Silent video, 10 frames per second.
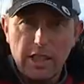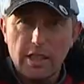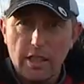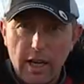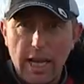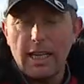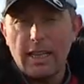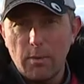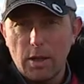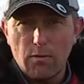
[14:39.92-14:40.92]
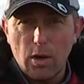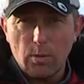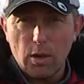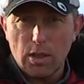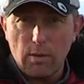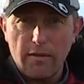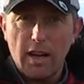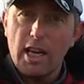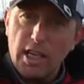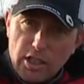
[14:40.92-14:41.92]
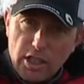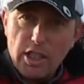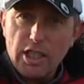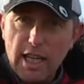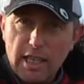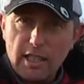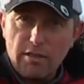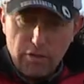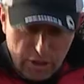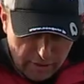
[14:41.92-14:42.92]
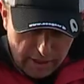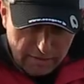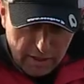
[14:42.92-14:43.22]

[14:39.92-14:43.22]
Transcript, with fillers: need to do anything with the rod whatsoever. It's just a standard retrieve.